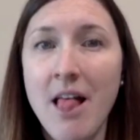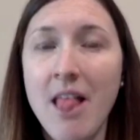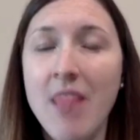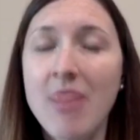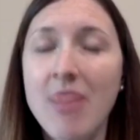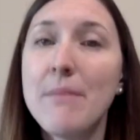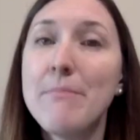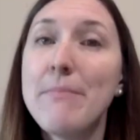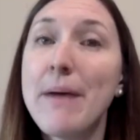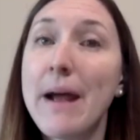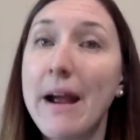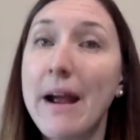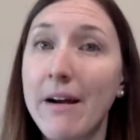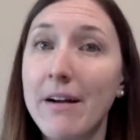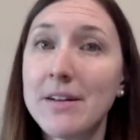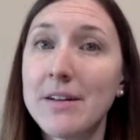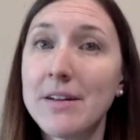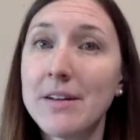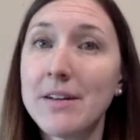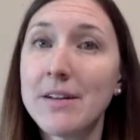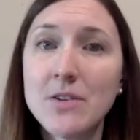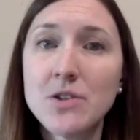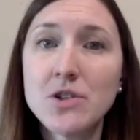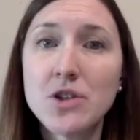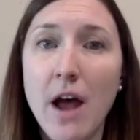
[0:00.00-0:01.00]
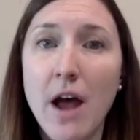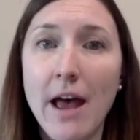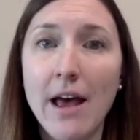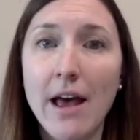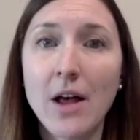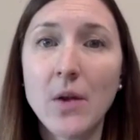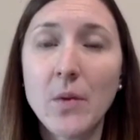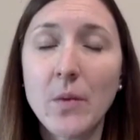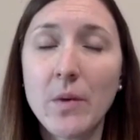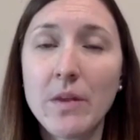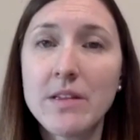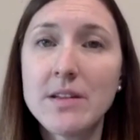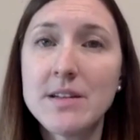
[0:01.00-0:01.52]
the parents of a child
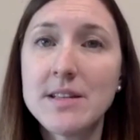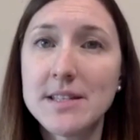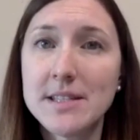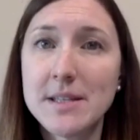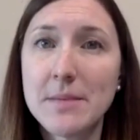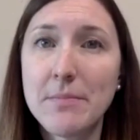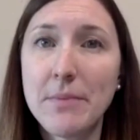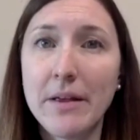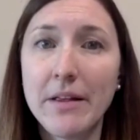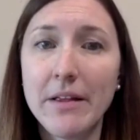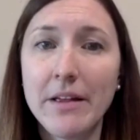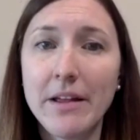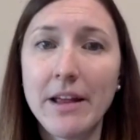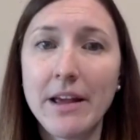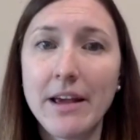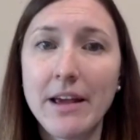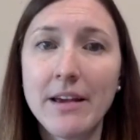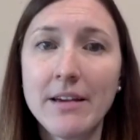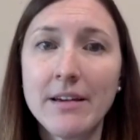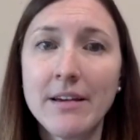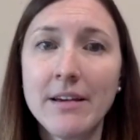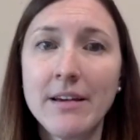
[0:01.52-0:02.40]
with a disability,